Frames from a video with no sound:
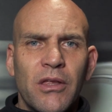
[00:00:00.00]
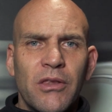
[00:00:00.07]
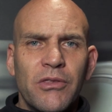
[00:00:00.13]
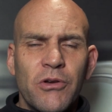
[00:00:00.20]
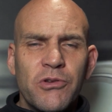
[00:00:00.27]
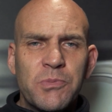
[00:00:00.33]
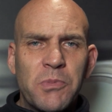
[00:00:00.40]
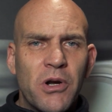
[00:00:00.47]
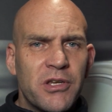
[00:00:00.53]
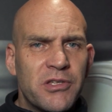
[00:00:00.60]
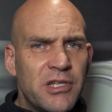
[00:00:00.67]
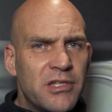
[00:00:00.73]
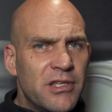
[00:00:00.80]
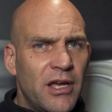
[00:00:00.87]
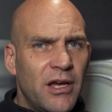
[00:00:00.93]
Those
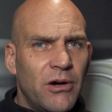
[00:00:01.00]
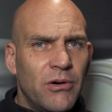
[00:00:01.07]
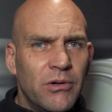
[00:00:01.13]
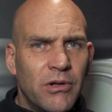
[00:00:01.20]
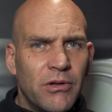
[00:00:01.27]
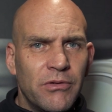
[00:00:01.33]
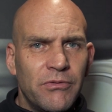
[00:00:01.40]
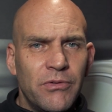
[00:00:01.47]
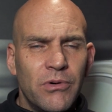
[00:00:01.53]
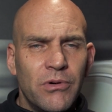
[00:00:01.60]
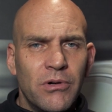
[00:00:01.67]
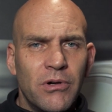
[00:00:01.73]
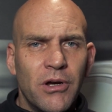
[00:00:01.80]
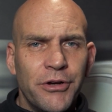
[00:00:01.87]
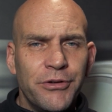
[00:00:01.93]
prices now
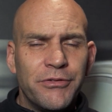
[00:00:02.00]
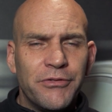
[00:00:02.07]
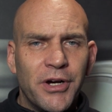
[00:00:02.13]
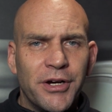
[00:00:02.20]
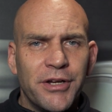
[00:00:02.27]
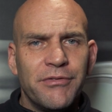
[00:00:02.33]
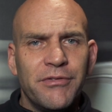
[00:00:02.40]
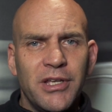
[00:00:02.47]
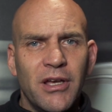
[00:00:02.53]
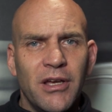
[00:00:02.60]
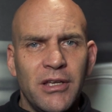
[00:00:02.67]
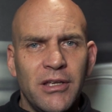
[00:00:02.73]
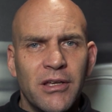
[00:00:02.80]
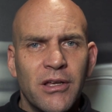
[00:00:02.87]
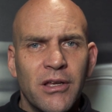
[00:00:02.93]
for 05
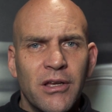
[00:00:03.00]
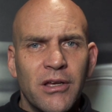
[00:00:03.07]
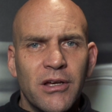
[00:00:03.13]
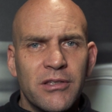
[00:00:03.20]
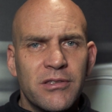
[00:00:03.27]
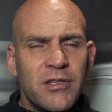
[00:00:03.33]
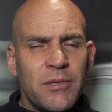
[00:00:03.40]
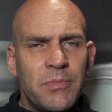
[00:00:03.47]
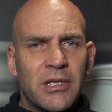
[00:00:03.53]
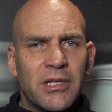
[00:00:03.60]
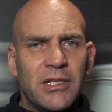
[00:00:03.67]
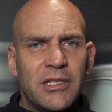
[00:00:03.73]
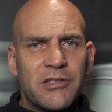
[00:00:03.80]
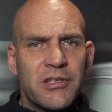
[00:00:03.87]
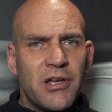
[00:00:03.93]
V8 are
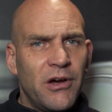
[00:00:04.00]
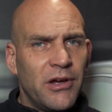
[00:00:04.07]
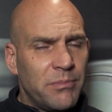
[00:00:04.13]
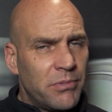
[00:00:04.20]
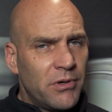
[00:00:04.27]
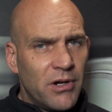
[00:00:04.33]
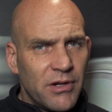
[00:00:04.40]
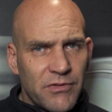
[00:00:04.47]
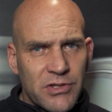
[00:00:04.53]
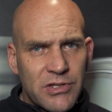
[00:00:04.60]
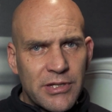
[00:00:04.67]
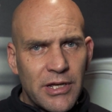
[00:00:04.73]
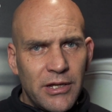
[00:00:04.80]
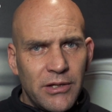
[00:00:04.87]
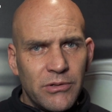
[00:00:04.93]
typically starting private
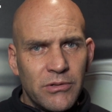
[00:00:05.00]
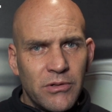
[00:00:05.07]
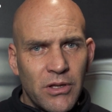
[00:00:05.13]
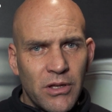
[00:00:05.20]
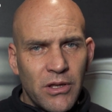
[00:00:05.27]
sale